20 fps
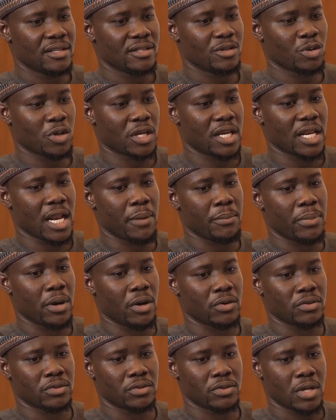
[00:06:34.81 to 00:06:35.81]
talking
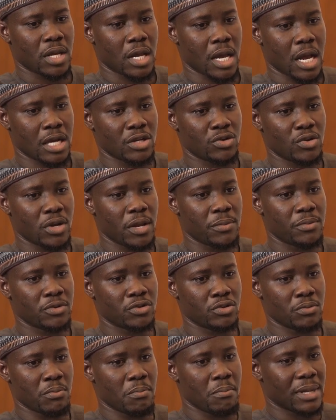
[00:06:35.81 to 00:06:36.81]
about how you're able
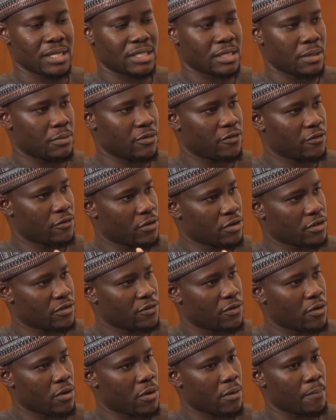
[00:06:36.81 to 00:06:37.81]
to metamorphose
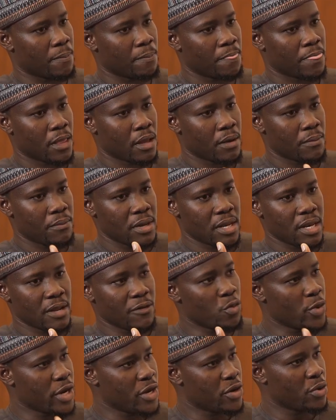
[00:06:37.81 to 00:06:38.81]
from being a
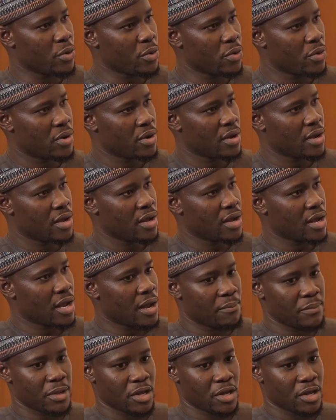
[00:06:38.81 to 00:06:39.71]
window and